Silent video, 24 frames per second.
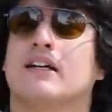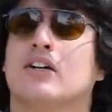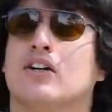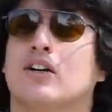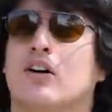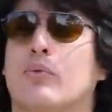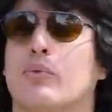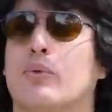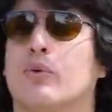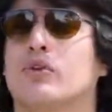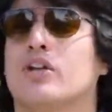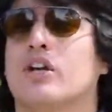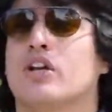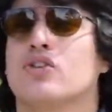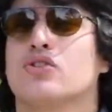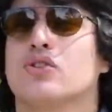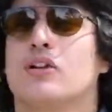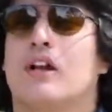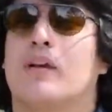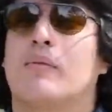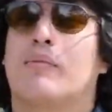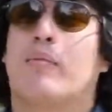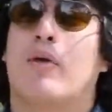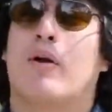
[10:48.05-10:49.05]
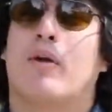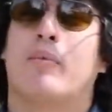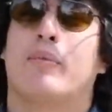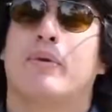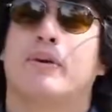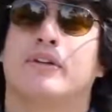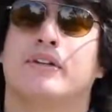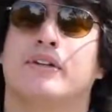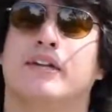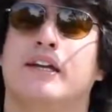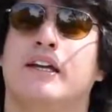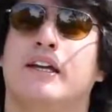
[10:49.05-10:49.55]
computational
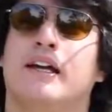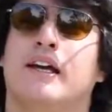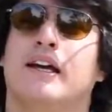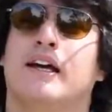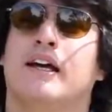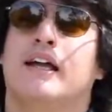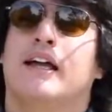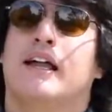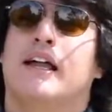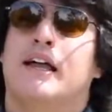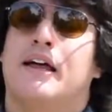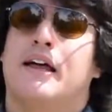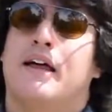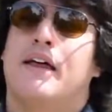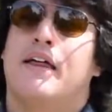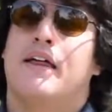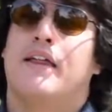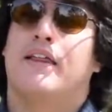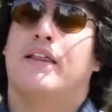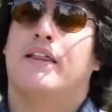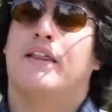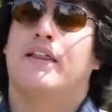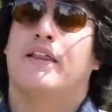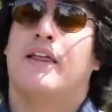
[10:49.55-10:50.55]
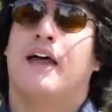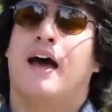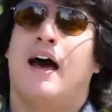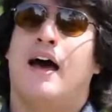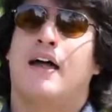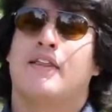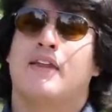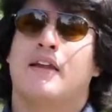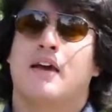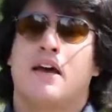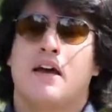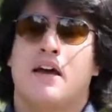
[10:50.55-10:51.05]
property
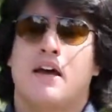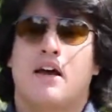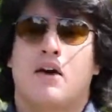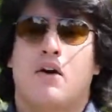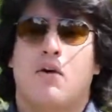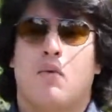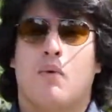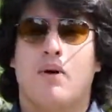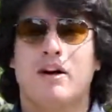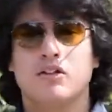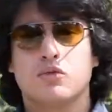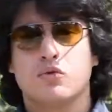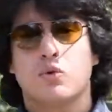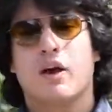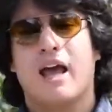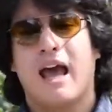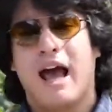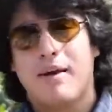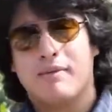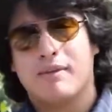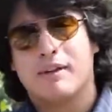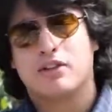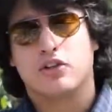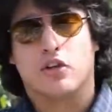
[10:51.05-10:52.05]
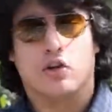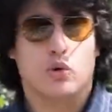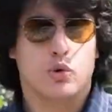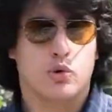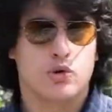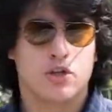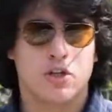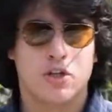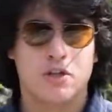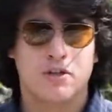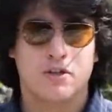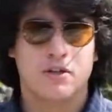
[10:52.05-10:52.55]
that once we have the
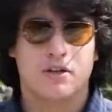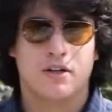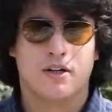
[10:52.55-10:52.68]
solution,